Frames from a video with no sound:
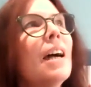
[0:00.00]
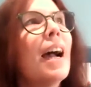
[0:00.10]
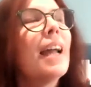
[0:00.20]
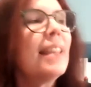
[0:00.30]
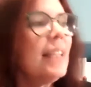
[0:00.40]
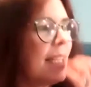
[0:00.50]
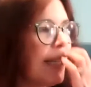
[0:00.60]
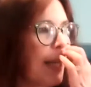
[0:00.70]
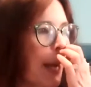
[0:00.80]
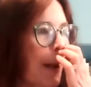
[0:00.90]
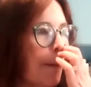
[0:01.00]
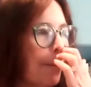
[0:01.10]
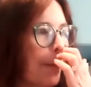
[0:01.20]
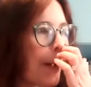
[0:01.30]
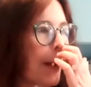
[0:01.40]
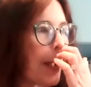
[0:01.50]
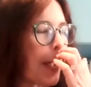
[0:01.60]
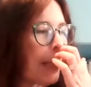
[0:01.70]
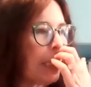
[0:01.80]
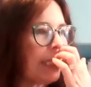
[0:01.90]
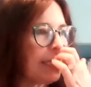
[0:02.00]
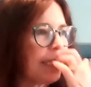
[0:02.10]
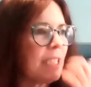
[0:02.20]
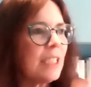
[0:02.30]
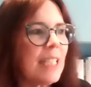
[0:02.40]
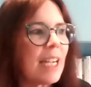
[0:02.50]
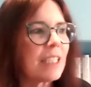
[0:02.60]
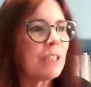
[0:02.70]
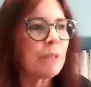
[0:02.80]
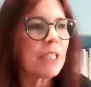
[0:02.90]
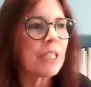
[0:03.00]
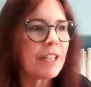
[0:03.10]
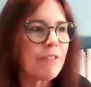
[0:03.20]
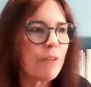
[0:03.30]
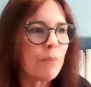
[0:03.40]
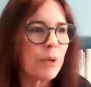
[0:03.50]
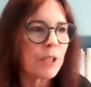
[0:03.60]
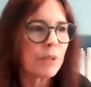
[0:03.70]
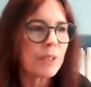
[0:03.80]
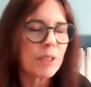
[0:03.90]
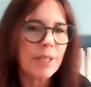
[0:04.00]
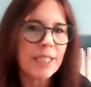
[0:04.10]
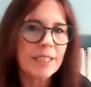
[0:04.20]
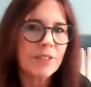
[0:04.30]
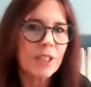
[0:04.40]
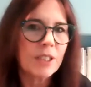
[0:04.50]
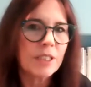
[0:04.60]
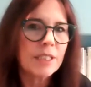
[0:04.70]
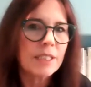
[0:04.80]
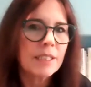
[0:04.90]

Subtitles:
I think that the decision to actually retire from poker was quite difficult